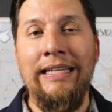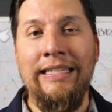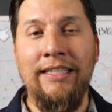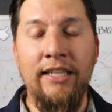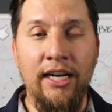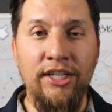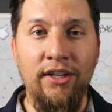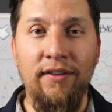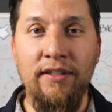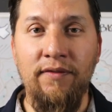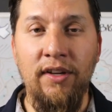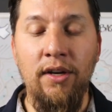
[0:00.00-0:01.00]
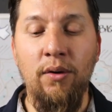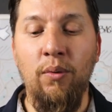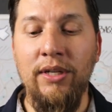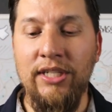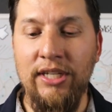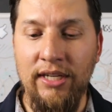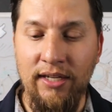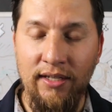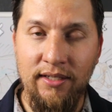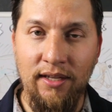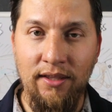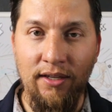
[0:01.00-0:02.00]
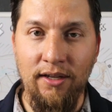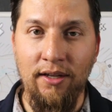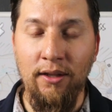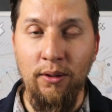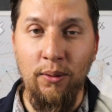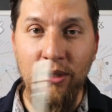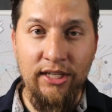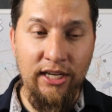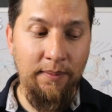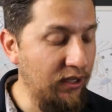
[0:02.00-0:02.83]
section of this video, which is the lure tip.